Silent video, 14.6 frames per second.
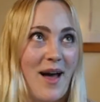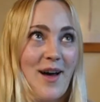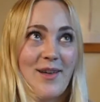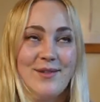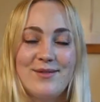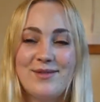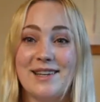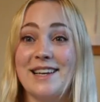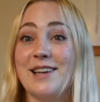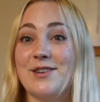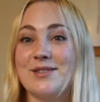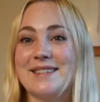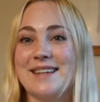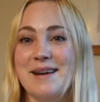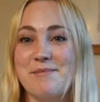a really
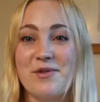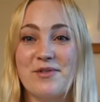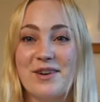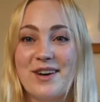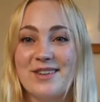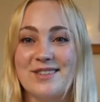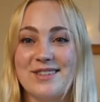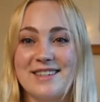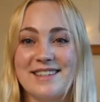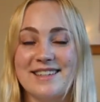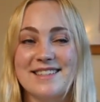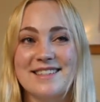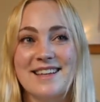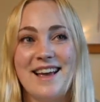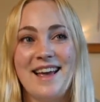long time, over 100
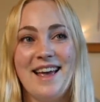years.